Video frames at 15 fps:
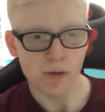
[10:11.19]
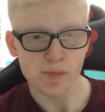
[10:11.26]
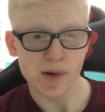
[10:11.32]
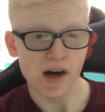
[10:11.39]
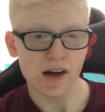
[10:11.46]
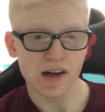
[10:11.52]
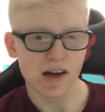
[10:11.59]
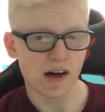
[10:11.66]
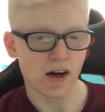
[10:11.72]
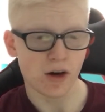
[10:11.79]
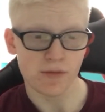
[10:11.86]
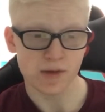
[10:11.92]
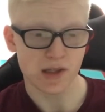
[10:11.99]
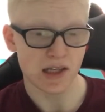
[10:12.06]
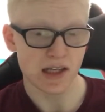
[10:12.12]
Barker
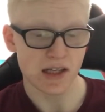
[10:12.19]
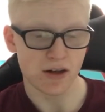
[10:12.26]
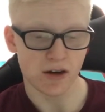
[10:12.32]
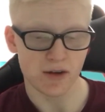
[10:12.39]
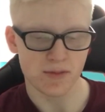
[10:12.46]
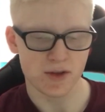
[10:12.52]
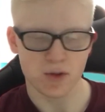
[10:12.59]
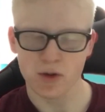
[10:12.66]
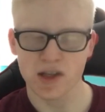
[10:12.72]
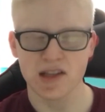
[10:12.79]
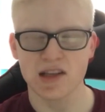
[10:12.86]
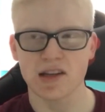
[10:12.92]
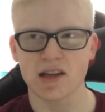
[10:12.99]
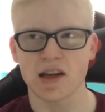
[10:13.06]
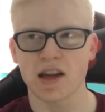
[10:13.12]
obviously got
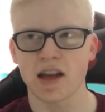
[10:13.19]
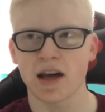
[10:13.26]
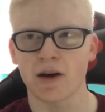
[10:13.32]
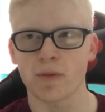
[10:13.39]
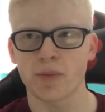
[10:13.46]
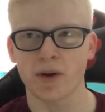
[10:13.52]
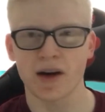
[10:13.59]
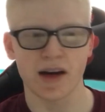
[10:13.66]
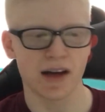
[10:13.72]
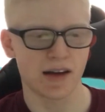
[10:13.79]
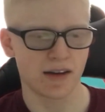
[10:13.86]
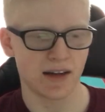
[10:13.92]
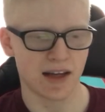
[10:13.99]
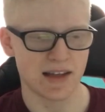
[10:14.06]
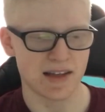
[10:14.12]
twisted in and out by
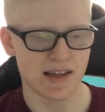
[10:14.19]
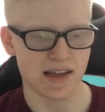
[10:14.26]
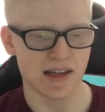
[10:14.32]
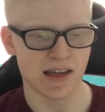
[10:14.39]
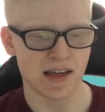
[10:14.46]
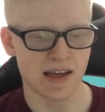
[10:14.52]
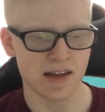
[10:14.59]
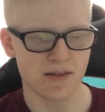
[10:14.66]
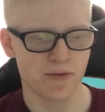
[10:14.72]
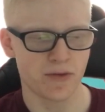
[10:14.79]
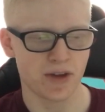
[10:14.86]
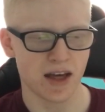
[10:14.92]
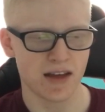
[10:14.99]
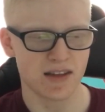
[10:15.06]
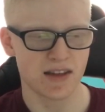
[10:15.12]
Lanzini
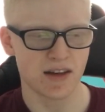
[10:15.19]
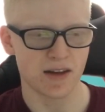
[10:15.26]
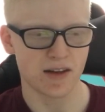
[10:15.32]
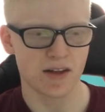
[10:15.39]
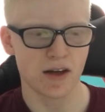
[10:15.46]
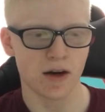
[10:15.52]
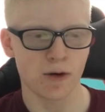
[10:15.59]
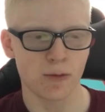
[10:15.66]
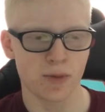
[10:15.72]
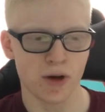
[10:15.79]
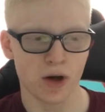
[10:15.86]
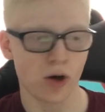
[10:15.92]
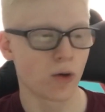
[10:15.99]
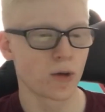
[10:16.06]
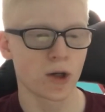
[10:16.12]
for their third goal,
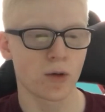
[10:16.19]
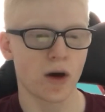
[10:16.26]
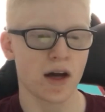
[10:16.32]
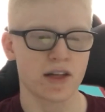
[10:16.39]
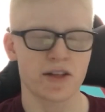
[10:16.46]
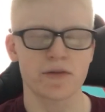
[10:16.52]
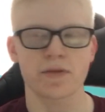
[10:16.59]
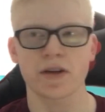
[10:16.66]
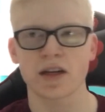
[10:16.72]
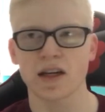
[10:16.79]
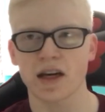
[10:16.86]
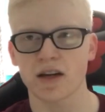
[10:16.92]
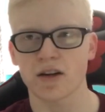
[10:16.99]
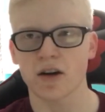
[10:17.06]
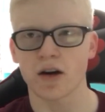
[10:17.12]
but all in all, I actually think he
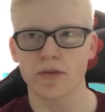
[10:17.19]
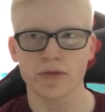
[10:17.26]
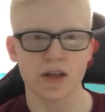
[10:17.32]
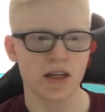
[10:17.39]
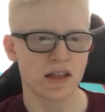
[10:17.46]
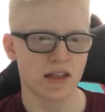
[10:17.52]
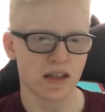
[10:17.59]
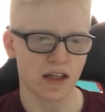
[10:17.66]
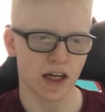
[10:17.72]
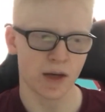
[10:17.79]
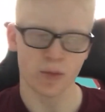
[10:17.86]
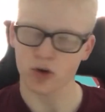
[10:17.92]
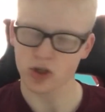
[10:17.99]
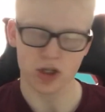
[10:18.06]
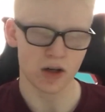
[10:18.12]
had an half-decent
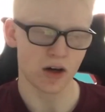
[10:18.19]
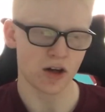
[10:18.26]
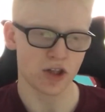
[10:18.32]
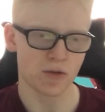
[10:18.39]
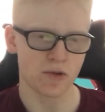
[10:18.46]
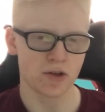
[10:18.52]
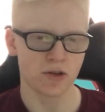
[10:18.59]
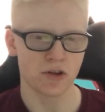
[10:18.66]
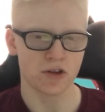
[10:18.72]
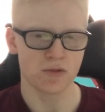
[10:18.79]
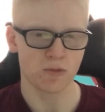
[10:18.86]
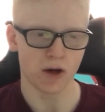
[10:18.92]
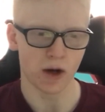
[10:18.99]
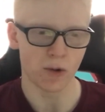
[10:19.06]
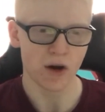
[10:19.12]
game. Oshalaja was good as
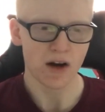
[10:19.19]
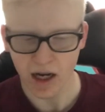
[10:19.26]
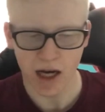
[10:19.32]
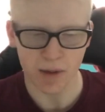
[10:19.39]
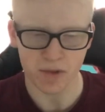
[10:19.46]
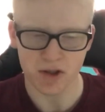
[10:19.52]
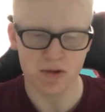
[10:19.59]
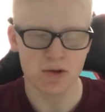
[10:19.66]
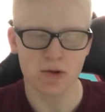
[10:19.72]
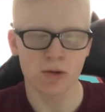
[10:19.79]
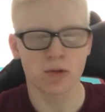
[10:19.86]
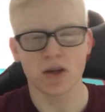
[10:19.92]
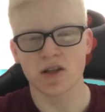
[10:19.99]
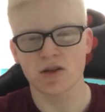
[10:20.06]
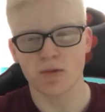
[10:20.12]
well. Amos was
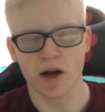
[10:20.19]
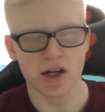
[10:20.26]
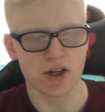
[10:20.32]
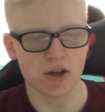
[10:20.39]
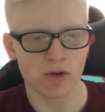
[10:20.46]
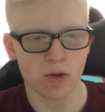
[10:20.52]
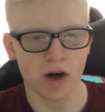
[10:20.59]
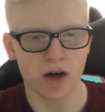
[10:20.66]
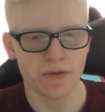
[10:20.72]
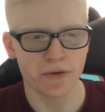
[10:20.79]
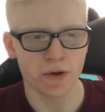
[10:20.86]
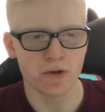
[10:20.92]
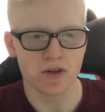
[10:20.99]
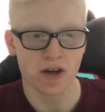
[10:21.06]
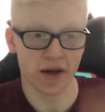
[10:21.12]
called into action quite a
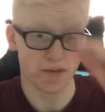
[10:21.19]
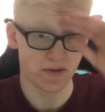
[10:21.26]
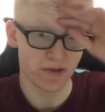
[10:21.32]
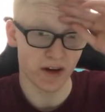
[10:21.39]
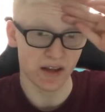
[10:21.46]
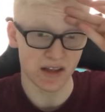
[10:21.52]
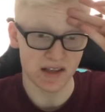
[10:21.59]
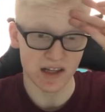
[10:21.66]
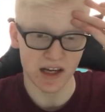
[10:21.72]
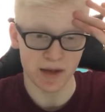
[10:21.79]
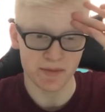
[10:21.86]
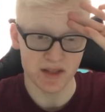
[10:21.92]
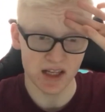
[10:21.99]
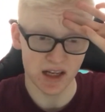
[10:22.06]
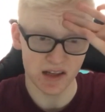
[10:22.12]
few times throughout this
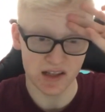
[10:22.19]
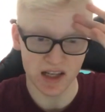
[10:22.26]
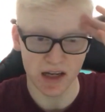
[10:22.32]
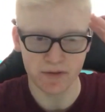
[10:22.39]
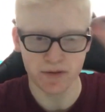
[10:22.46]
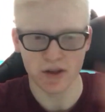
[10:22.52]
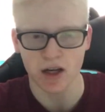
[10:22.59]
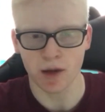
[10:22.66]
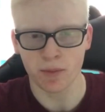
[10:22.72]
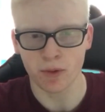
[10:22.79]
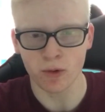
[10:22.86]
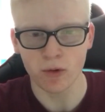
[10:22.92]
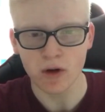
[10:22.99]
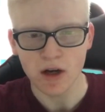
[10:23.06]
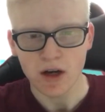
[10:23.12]
game, saved a
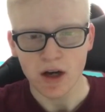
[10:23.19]
couple.